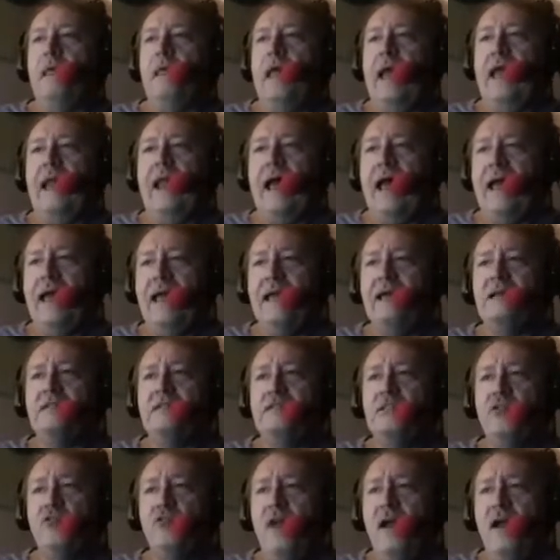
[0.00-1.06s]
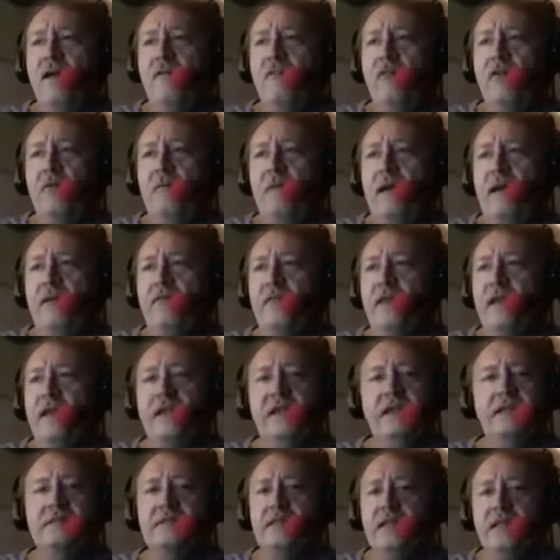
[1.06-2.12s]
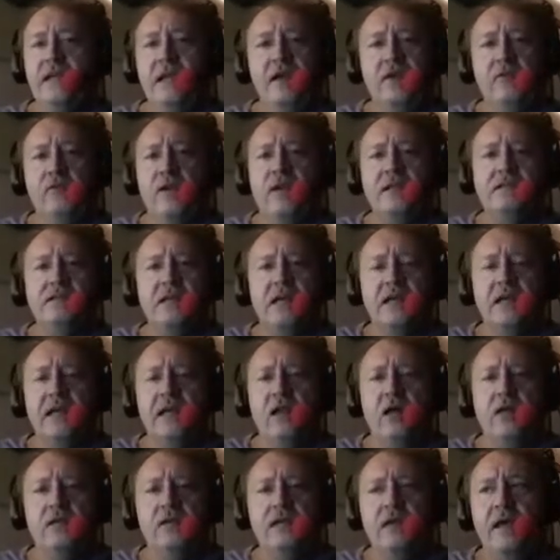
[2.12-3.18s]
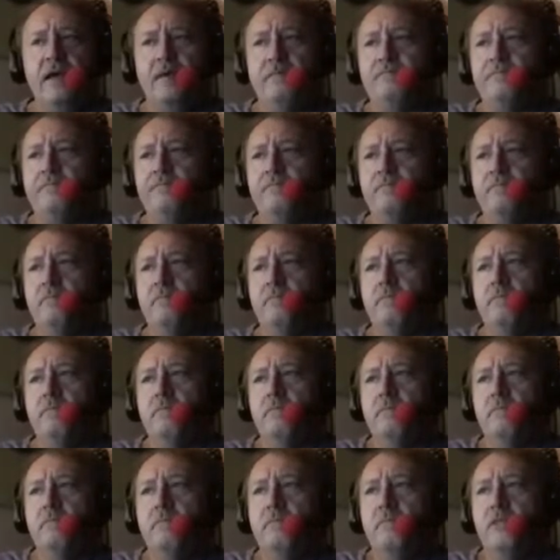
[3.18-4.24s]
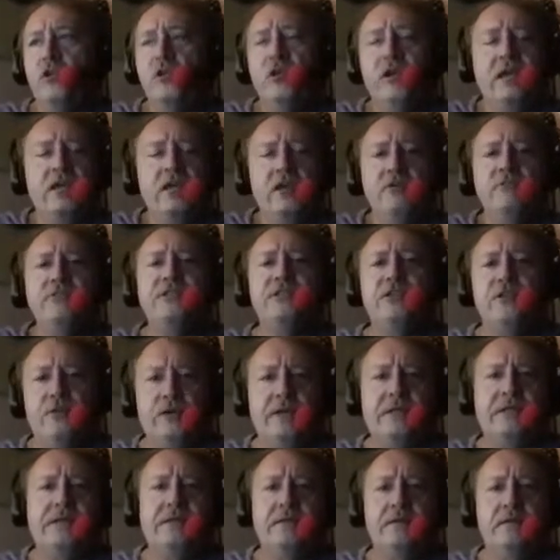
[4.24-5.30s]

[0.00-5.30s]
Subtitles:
And I asked the driver about that, and he said, yeah, it rains like it all the time. You get used to it.